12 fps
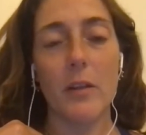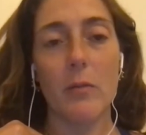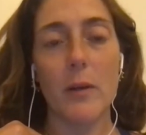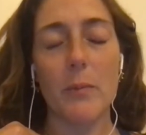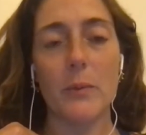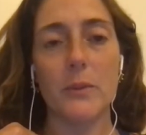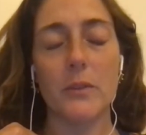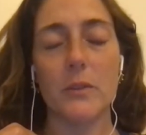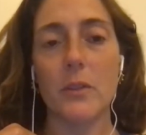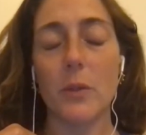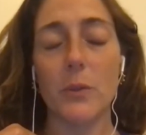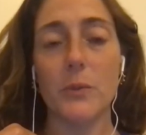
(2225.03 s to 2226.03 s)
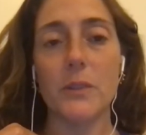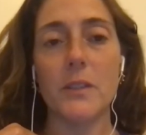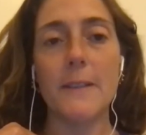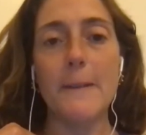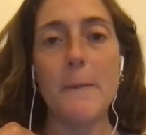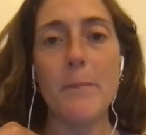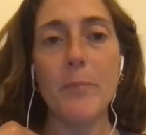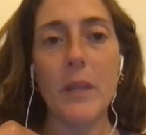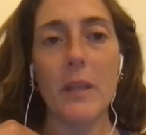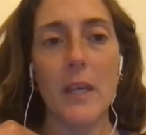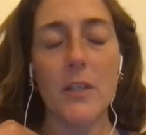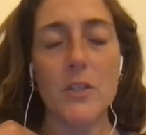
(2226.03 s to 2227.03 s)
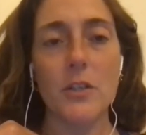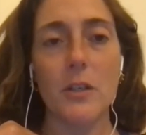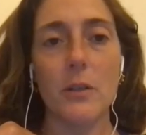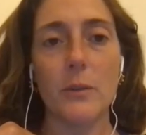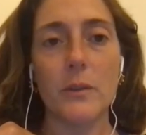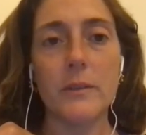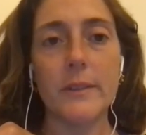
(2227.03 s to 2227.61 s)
the right person to host that show.